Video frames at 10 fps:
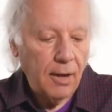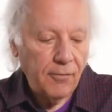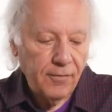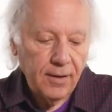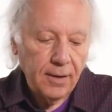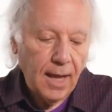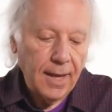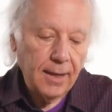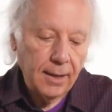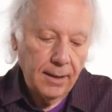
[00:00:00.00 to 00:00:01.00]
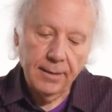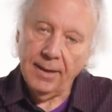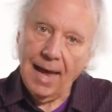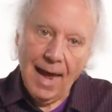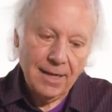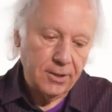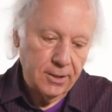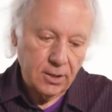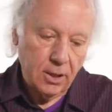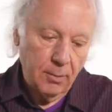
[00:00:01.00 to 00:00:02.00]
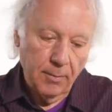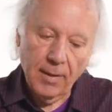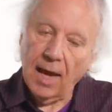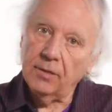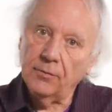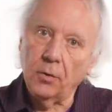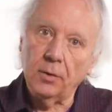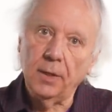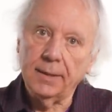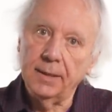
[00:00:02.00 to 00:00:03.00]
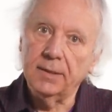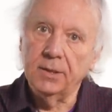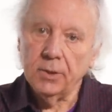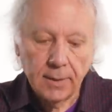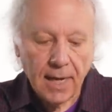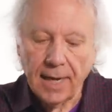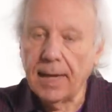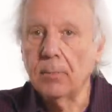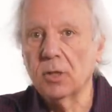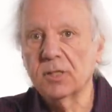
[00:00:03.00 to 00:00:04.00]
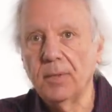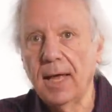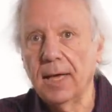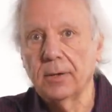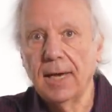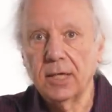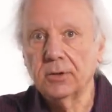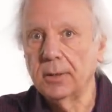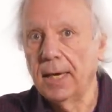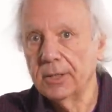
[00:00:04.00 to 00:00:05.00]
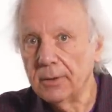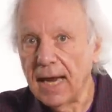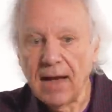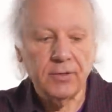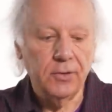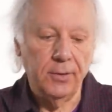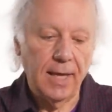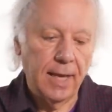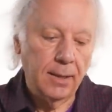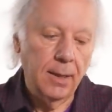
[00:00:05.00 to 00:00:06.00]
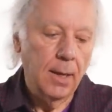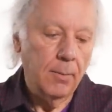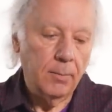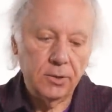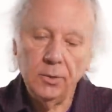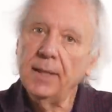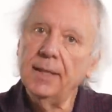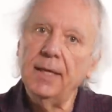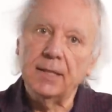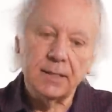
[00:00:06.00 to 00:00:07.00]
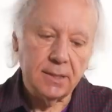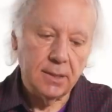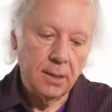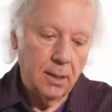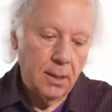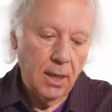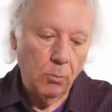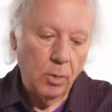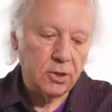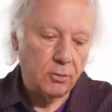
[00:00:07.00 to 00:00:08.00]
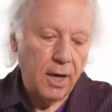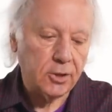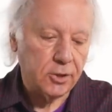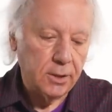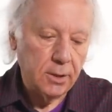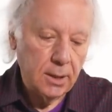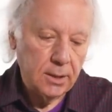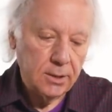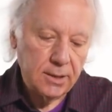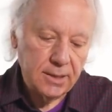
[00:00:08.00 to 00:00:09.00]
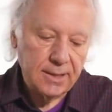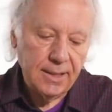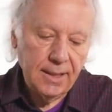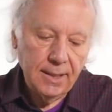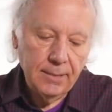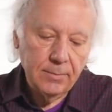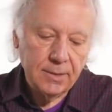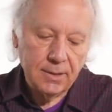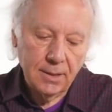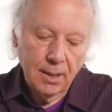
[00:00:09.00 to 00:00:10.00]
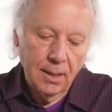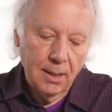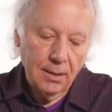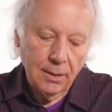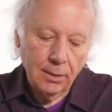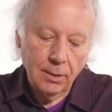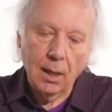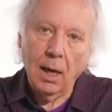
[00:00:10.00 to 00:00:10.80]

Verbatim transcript: I feel like the action is going to be back and forth like this. In doing that, I get more splatter naturally. I don't have to do that, but doing this in one direction just seems a little